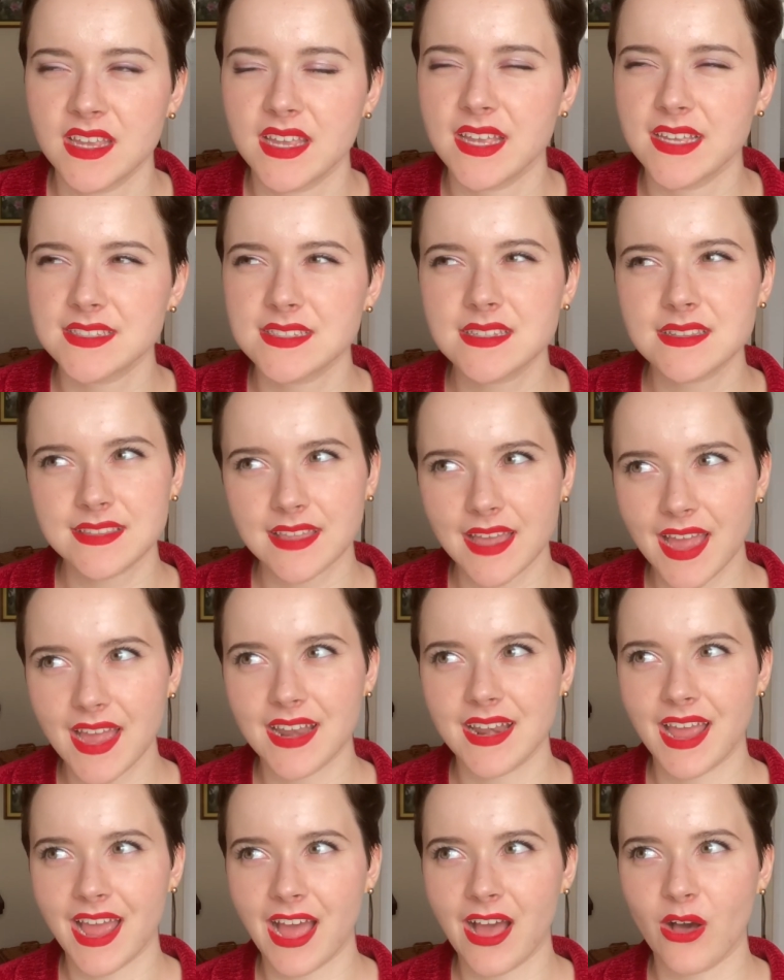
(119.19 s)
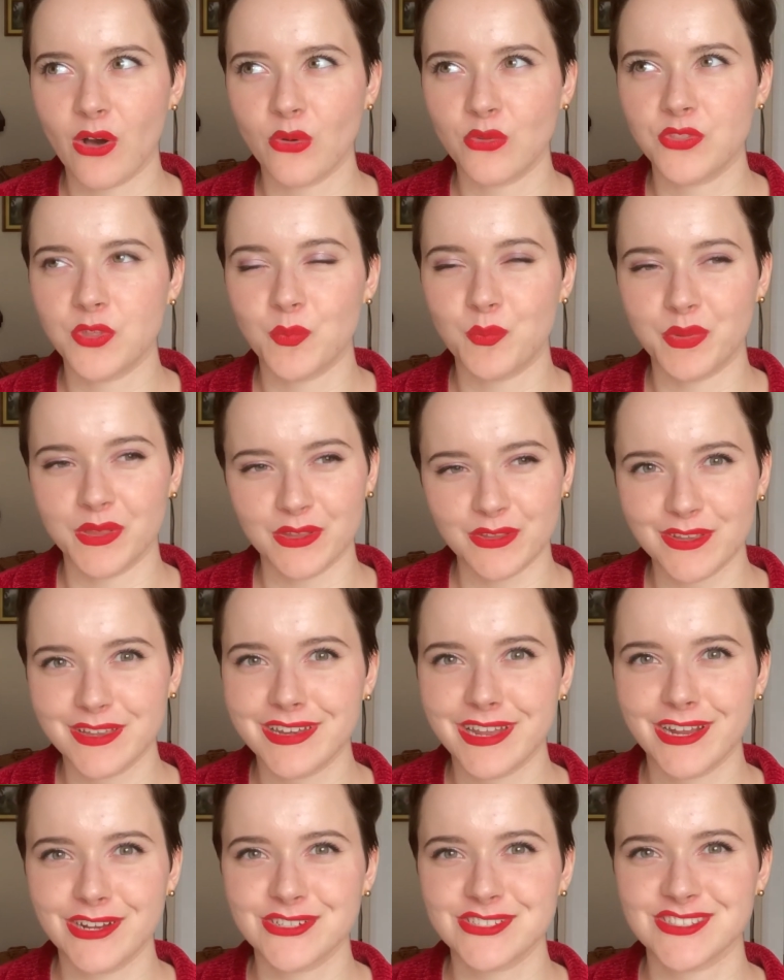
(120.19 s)
Isn't that how the
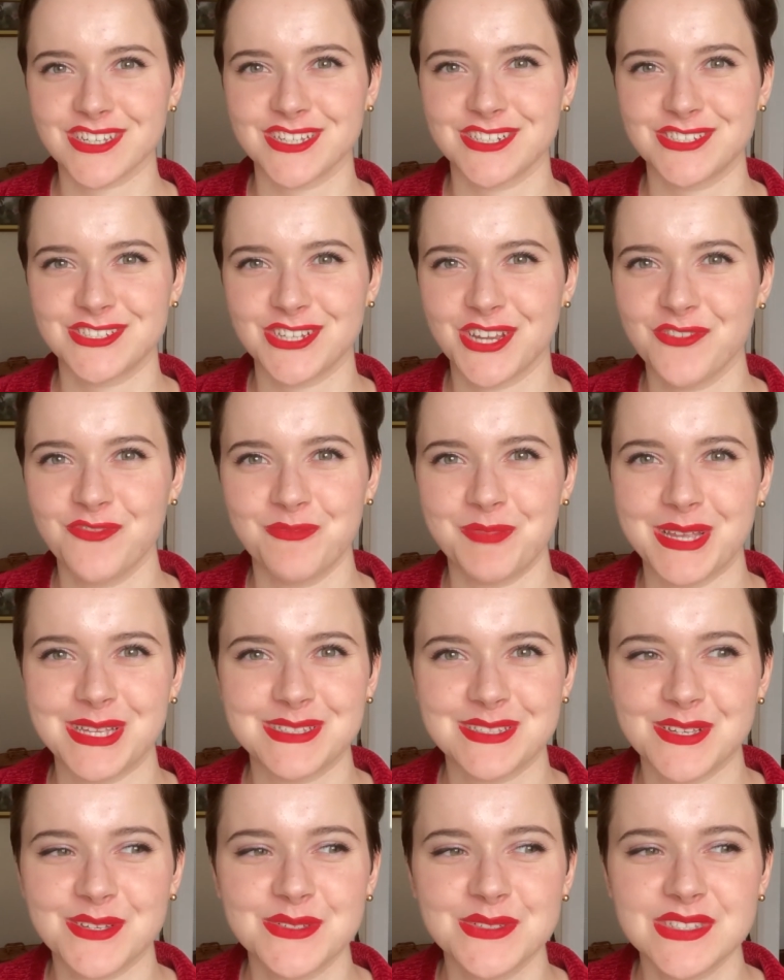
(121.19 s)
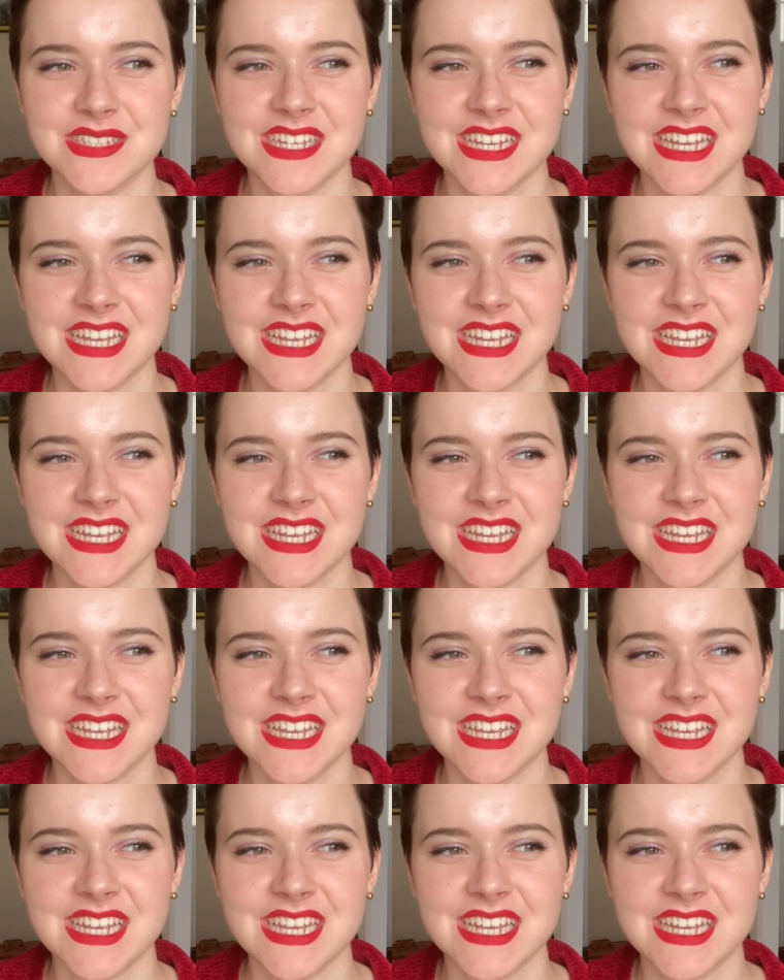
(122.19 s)
billionaires like Jeff Bezos,